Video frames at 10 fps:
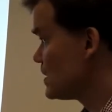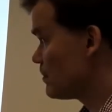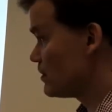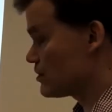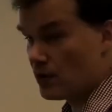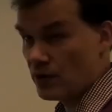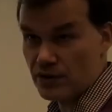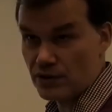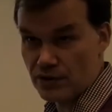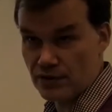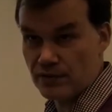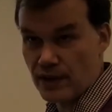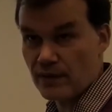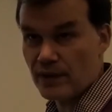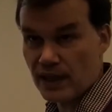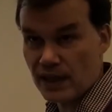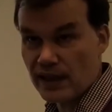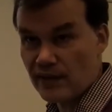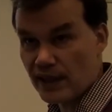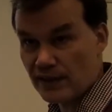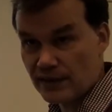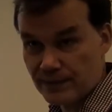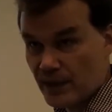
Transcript: feasible solutions when we iterate.